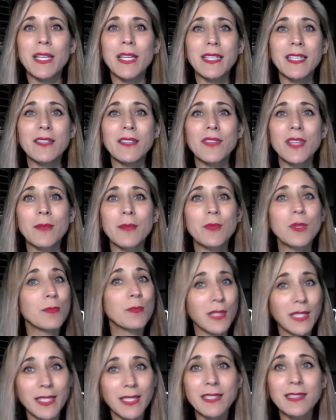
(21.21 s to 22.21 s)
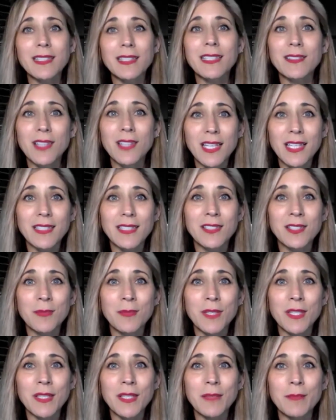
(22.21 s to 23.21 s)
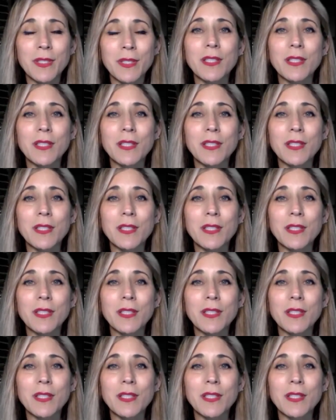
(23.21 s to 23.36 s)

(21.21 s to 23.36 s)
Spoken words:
Many of them were blatantly lying to me,